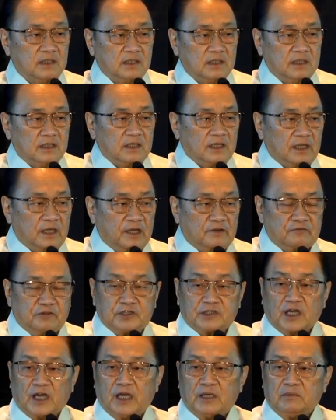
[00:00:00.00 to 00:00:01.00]
Every
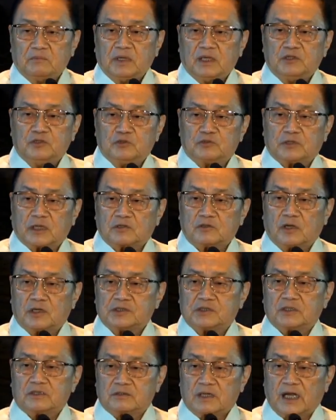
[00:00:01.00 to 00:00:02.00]
time a new technology
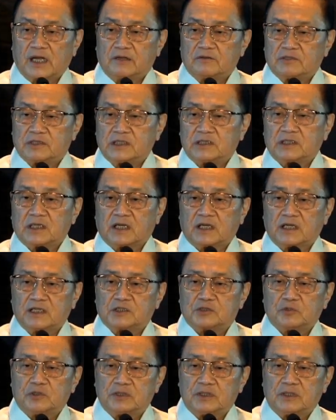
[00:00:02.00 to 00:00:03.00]
arrives, it carries
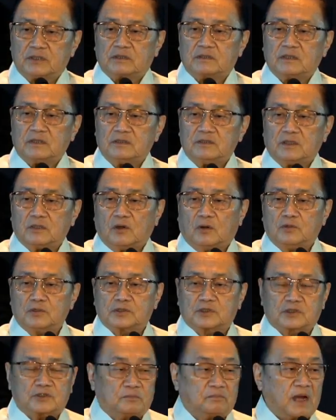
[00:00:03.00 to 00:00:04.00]
with it the
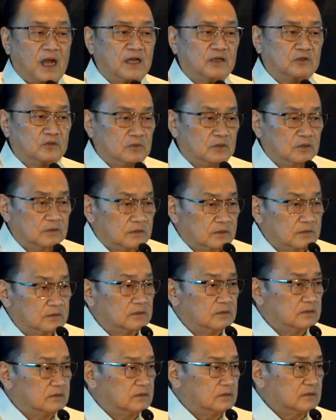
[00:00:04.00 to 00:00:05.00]
ghost of Banquo,
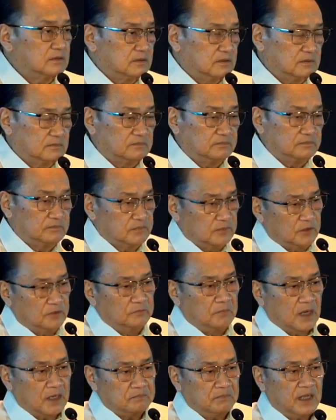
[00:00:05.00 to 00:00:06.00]
of
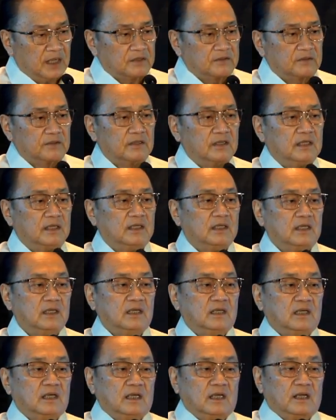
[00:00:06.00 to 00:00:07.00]
Macbeth.
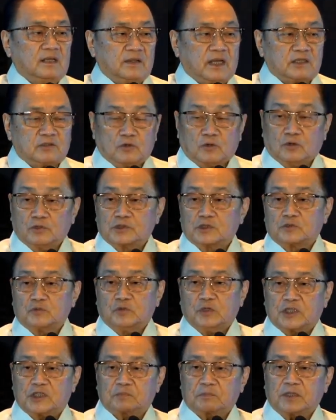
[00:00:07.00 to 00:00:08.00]
That ghost
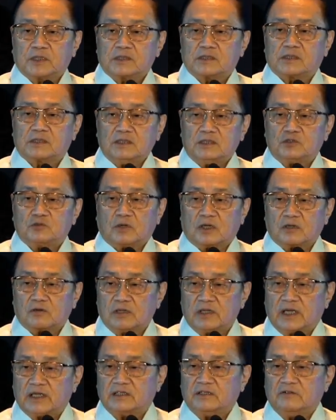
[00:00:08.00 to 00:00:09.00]
whispers into our
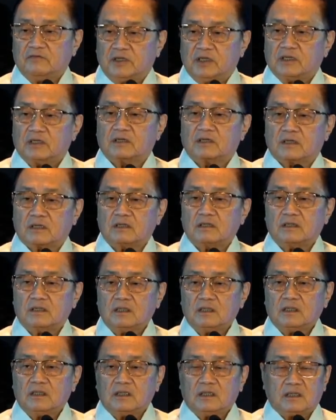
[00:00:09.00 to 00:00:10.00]
collective ear,
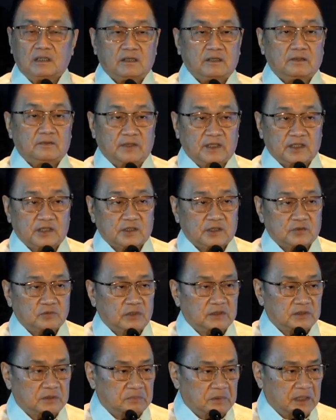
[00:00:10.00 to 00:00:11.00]
this will
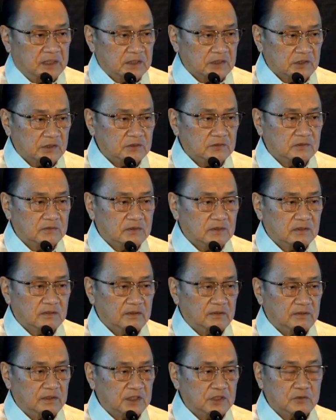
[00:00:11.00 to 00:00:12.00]
replace you,
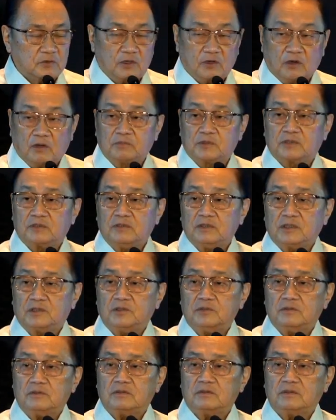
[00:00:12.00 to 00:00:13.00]
this will obsolete
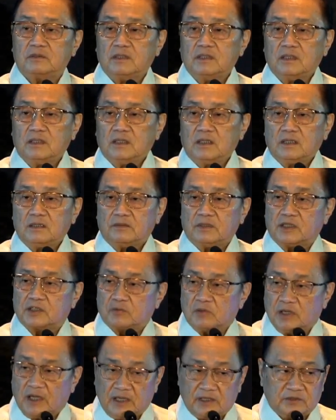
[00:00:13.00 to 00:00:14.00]
you, this will
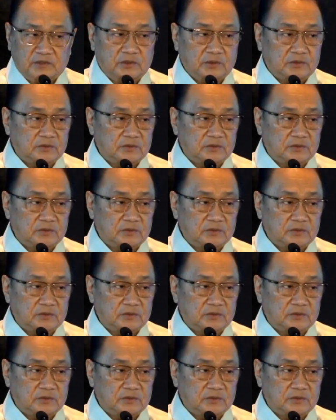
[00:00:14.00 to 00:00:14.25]
end you.